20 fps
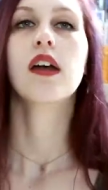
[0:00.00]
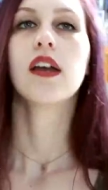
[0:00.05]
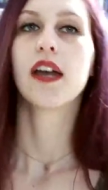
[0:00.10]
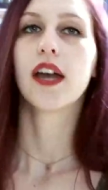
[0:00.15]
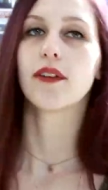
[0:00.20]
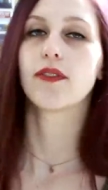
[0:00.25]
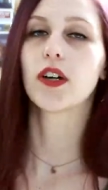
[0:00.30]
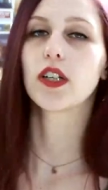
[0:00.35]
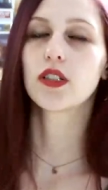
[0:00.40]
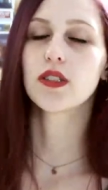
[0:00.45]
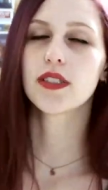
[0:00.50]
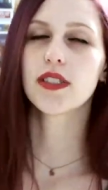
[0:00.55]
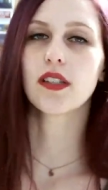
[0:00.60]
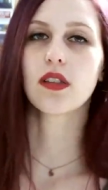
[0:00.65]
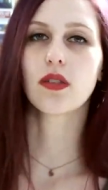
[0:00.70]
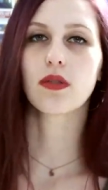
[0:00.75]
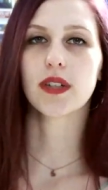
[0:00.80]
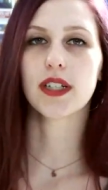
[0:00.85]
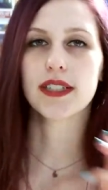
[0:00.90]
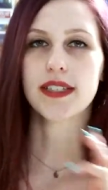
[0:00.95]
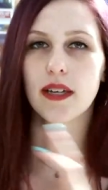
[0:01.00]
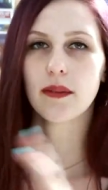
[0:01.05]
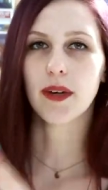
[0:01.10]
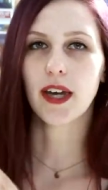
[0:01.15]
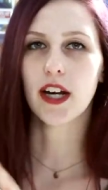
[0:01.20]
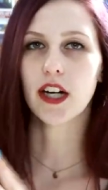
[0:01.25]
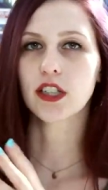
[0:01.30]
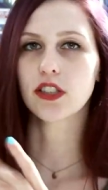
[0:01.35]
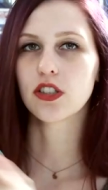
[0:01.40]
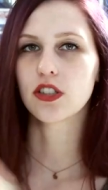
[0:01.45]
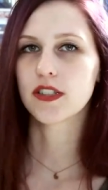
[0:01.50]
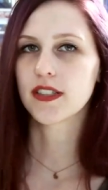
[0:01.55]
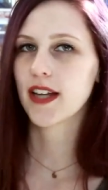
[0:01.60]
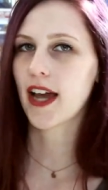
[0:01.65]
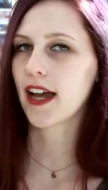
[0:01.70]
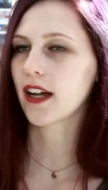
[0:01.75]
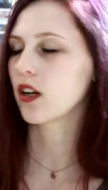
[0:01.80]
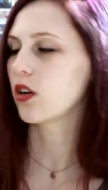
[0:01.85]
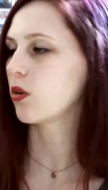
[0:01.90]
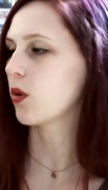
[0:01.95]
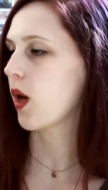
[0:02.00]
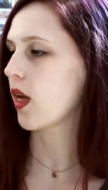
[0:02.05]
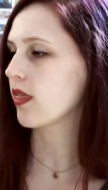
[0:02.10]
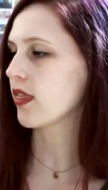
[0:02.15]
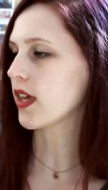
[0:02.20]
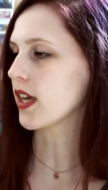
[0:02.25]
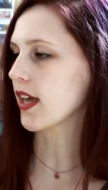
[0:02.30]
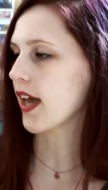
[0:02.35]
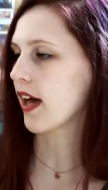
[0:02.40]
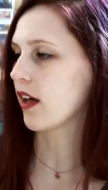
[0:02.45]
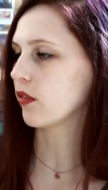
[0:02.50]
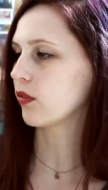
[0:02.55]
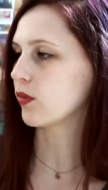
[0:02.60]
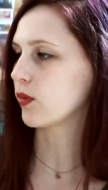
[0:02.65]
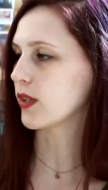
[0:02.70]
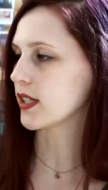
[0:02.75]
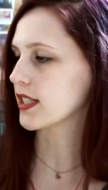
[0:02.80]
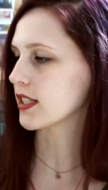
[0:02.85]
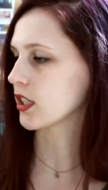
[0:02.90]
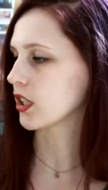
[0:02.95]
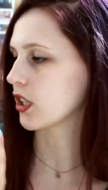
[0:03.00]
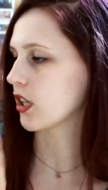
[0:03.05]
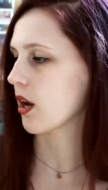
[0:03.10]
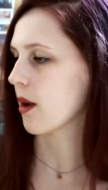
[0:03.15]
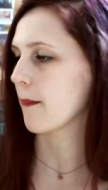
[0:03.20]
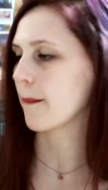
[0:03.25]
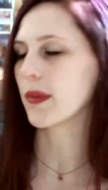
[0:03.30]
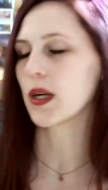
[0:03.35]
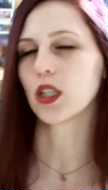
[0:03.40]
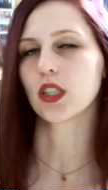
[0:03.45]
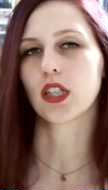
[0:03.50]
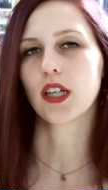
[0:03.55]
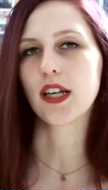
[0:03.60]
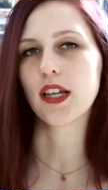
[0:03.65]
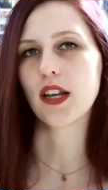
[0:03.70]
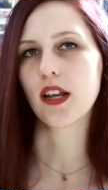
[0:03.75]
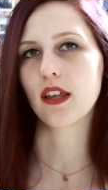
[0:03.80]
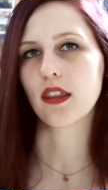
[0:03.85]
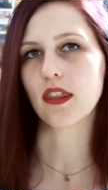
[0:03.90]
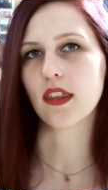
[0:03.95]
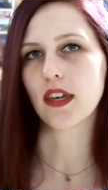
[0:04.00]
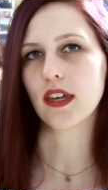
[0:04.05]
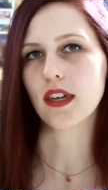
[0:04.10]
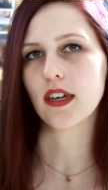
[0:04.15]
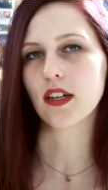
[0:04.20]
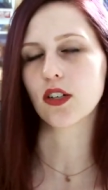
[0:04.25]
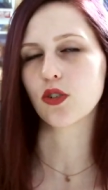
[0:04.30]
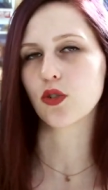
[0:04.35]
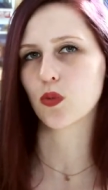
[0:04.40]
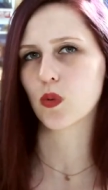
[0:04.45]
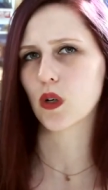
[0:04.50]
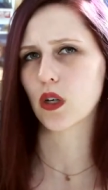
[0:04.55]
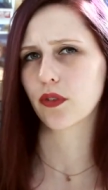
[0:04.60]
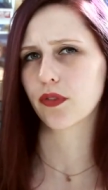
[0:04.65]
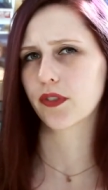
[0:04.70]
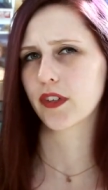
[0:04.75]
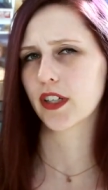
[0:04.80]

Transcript: It follows the three same characters, Taako the elf wizard, Merlin the dwarf